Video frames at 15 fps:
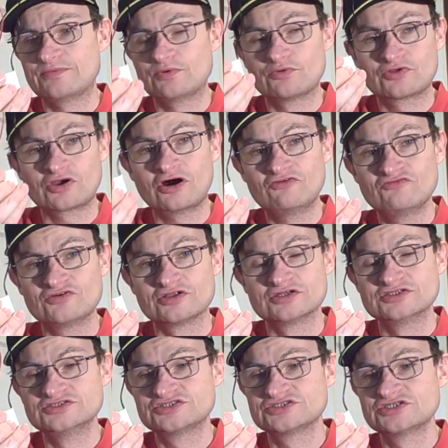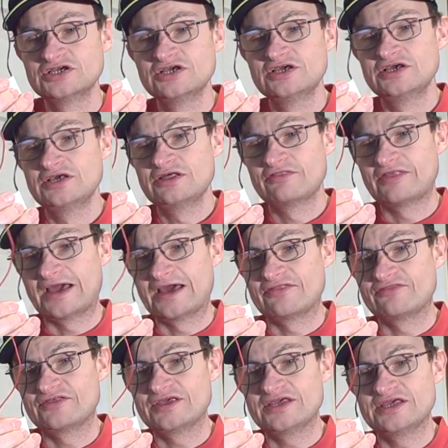me with confidence
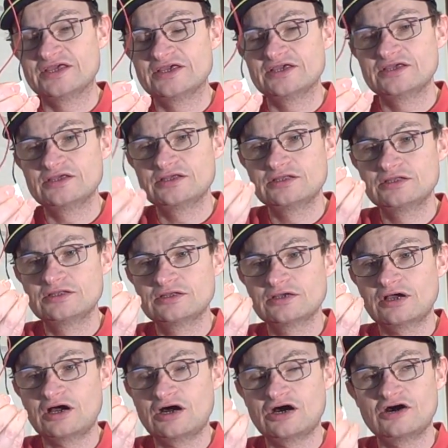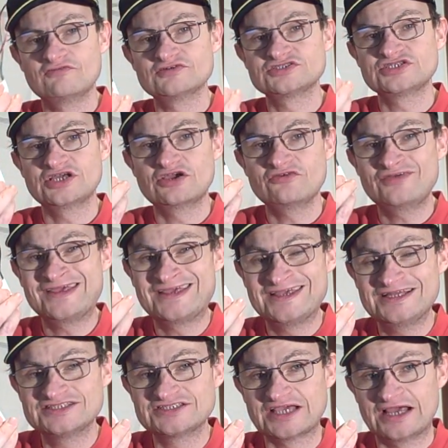that the harvesting of
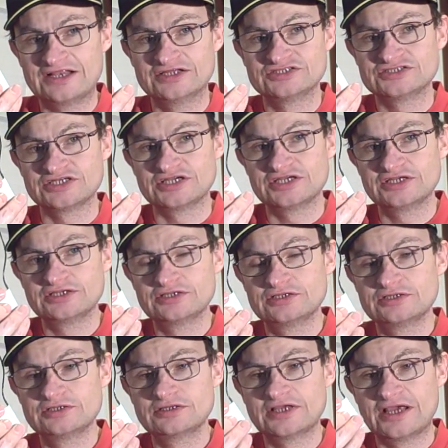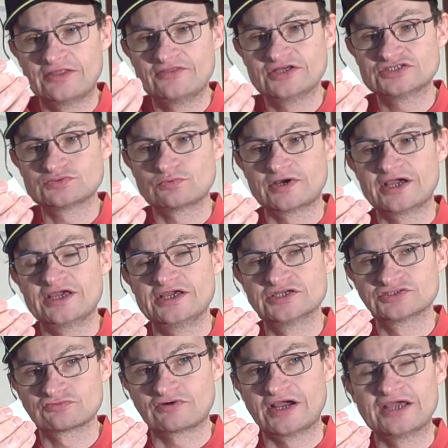heat energy in this way
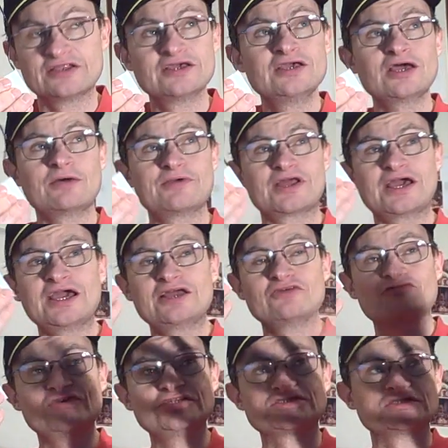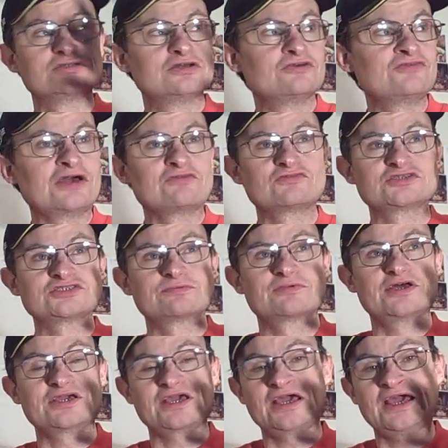is right. I mean, I had a vision of having something
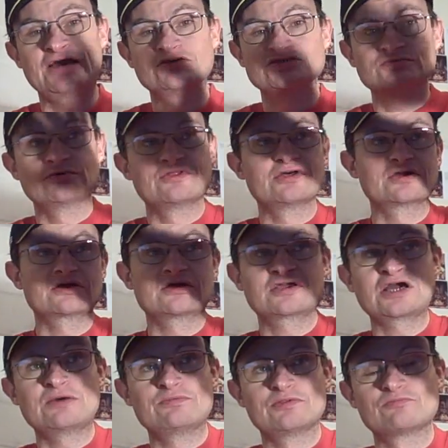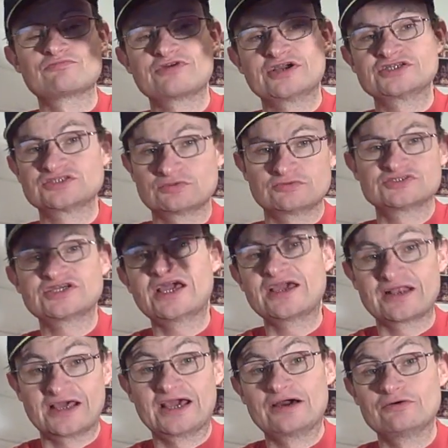like a house with a couple of bricks that were
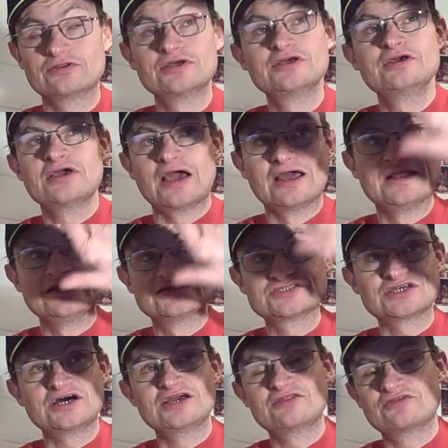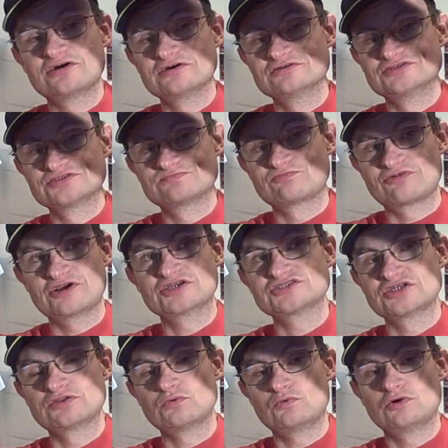taken out, and inside those bricks
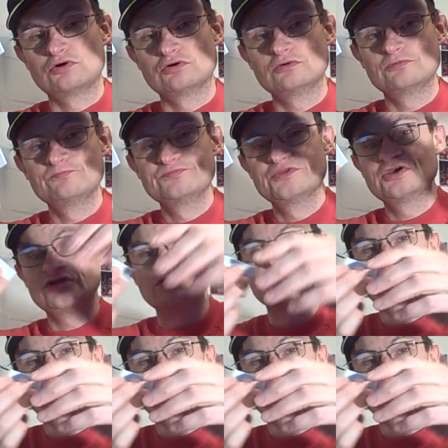in the wall, you